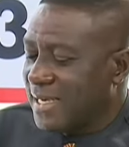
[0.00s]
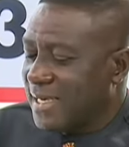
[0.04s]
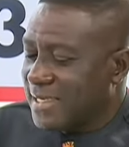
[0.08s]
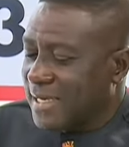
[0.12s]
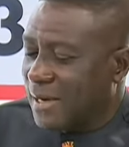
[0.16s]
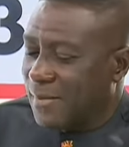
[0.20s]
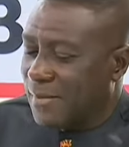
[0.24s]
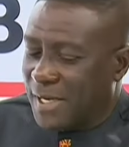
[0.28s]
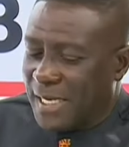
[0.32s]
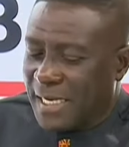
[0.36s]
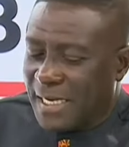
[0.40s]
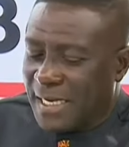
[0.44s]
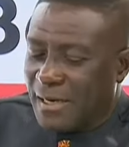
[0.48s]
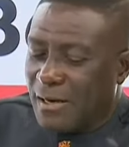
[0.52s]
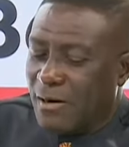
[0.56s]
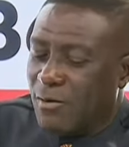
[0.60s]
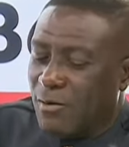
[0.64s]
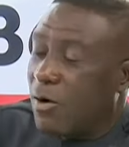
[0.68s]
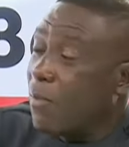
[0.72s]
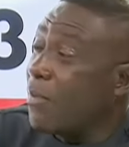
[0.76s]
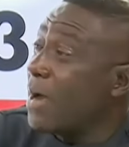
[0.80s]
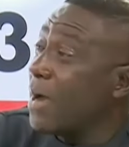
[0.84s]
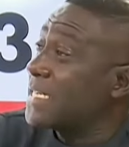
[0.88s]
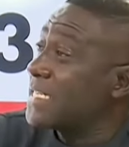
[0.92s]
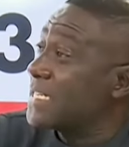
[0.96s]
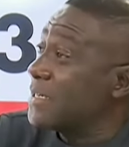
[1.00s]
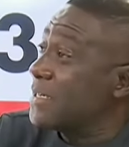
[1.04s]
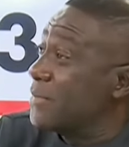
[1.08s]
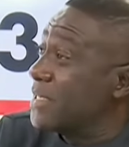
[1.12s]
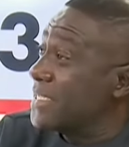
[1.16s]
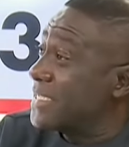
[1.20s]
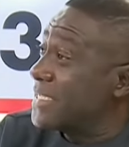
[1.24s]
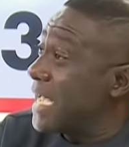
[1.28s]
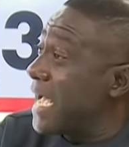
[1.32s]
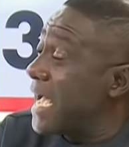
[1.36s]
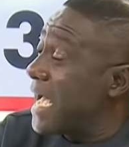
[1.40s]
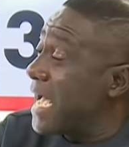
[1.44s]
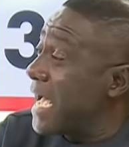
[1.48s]
Same o ma chime
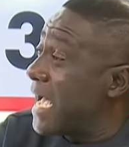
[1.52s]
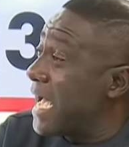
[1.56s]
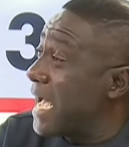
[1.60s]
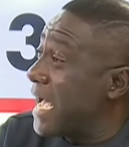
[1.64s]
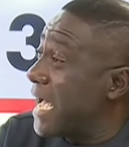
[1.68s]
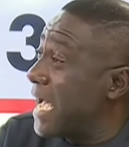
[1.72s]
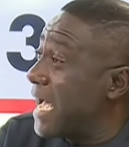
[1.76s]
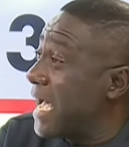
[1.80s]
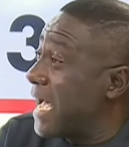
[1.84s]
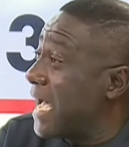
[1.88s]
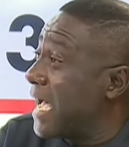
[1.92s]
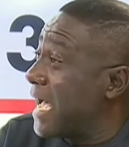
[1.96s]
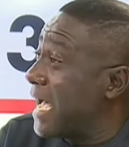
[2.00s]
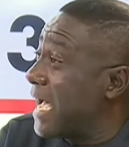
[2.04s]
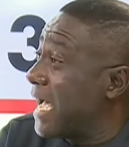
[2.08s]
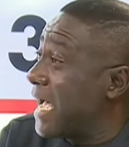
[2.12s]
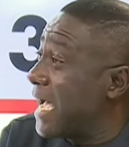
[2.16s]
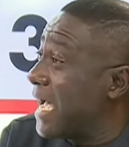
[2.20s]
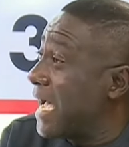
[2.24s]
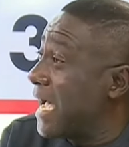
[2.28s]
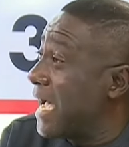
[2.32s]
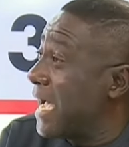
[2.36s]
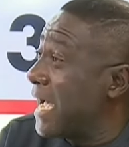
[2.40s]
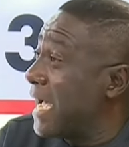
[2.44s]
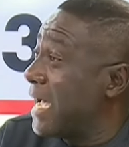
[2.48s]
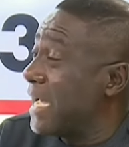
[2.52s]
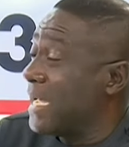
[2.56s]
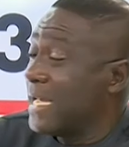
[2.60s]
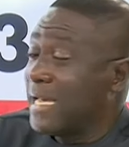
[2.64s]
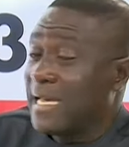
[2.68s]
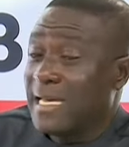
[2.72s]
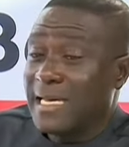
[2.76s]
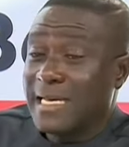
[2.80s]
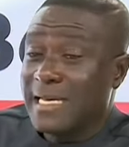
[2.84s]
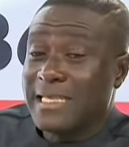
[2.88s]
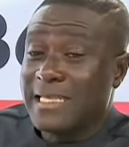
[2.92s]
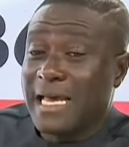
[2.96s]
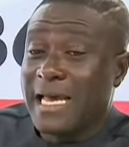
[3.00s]
sa
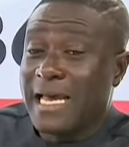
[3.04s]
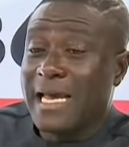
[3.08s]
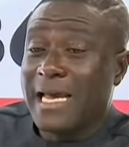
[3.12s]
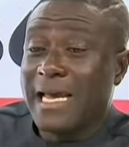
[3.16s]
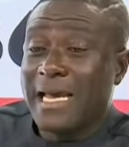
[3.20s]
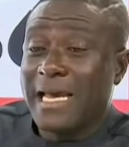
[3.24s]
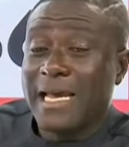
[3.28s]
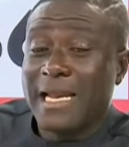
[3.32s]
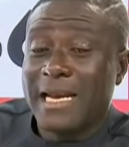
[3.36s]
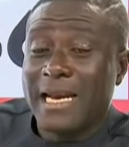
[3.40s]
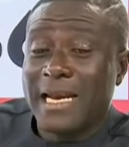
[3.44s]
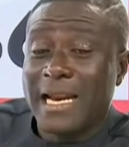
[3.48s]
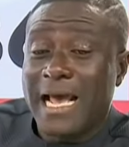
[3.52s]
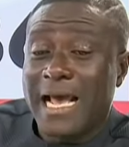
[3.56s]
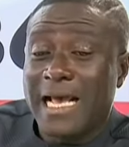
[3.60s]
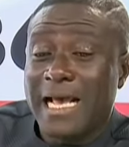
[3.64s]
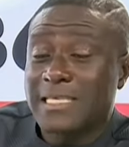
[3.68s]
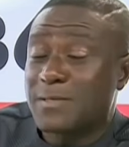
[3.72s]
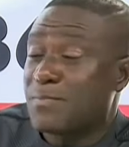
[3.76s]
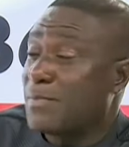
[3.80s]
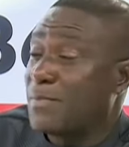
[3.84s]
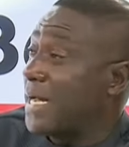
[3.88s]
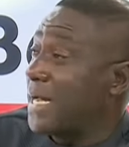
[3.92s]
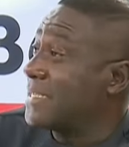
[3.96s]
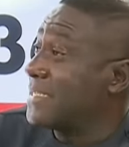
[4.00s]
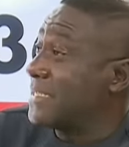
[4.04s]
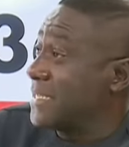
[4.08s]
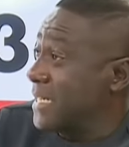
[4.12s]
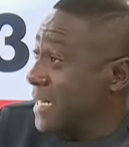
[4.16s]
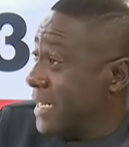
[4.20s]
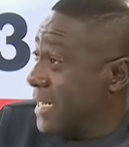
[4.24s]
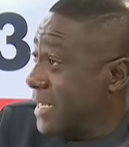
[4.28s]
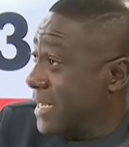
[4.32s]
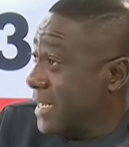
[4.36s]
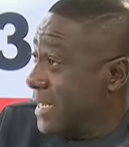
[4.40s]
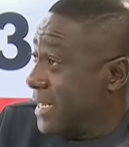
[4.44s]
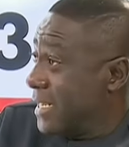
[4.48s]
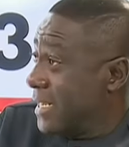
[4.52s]
the last but
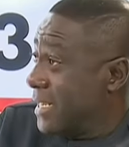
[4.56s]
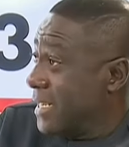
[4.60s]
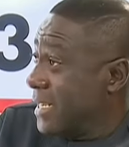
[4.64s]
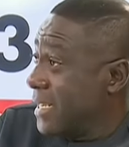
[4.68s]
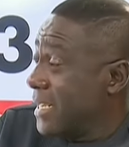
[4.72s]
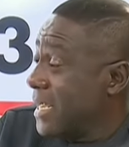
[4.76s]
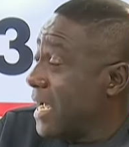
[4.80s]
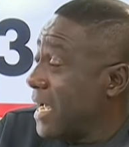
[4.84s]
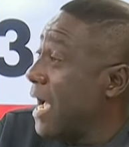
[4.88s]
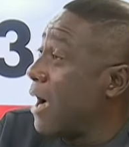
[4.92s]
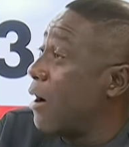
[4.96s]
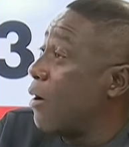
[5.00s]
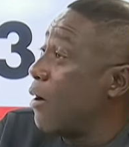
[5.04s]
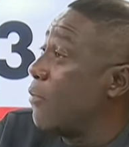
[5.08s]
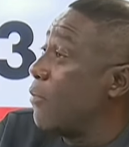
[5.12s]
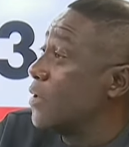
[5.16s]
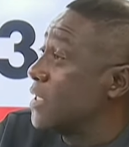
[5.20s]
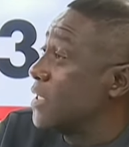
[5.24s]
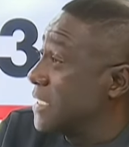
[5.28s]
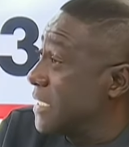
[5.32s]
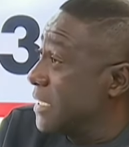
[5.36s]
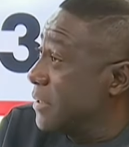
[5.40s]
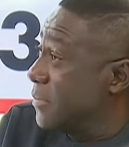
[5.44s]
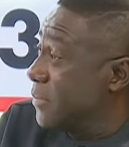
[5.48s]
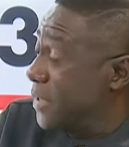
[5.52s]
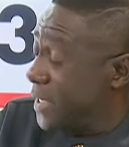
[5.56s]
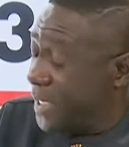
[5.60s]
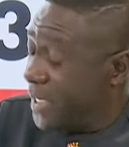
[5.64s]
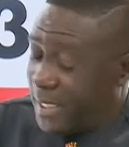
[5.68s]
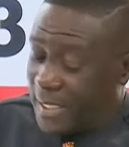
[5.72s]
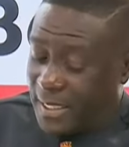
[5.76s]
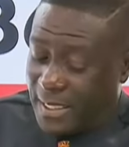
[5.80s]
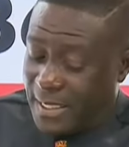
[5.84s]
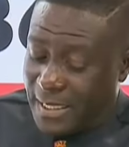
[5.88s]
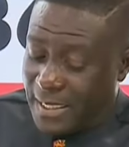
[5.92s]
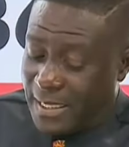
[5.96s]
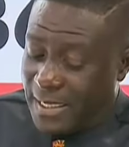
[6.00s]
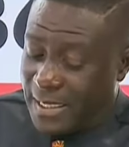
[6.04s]
three a o mo
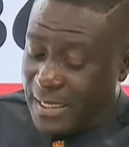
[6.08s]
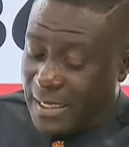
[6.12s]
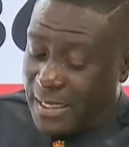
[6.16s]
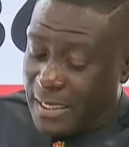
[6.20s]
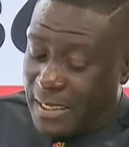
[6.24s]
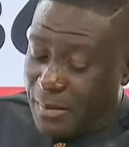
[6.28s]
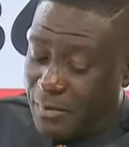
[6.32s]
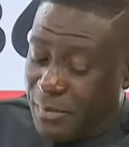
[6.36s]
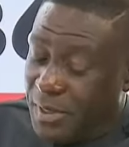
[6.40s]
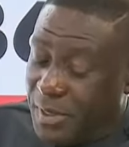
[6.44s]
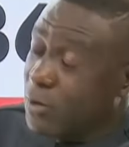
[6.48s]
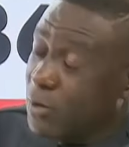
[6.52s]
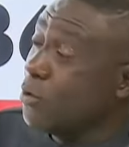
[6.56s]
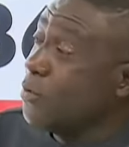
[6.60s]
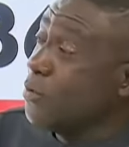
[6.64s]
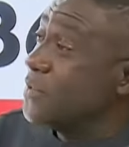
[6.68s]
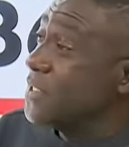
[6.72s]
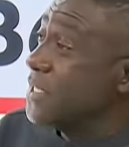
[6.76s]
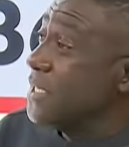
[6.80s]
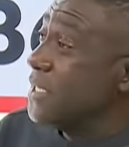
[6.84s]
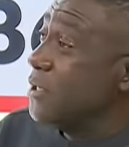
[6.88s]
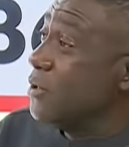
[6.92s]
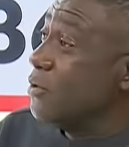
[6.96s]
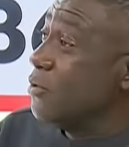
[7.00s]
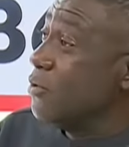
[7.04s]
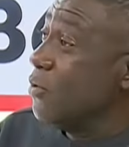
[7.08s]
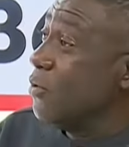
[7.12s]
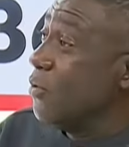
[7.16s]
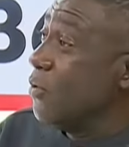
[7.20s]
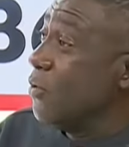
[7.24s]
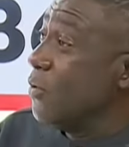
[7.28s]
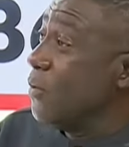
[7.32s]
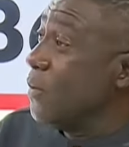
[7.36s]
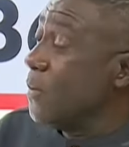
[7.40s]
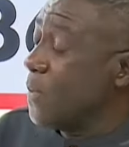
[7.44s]
chime. Mi group CEO.